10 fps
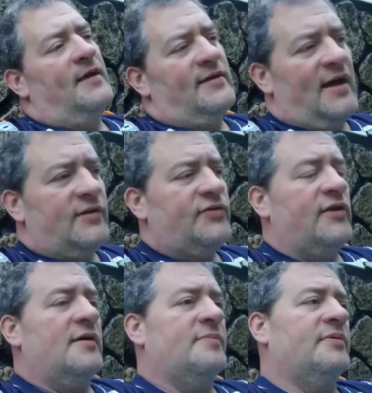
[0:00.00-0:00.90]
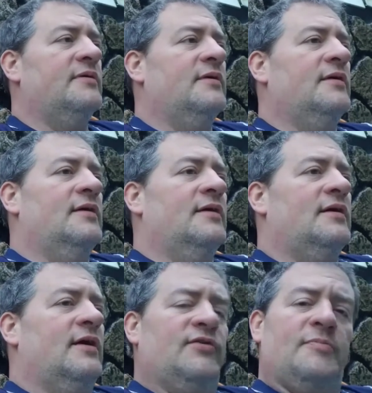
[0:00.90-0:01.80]
Next up
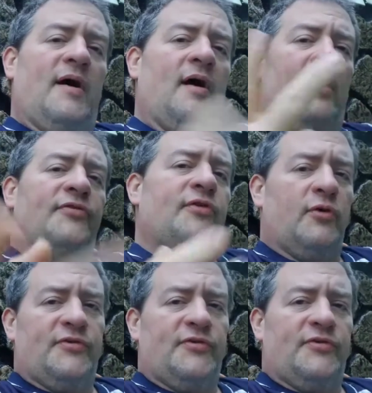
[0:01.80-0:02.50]
is my also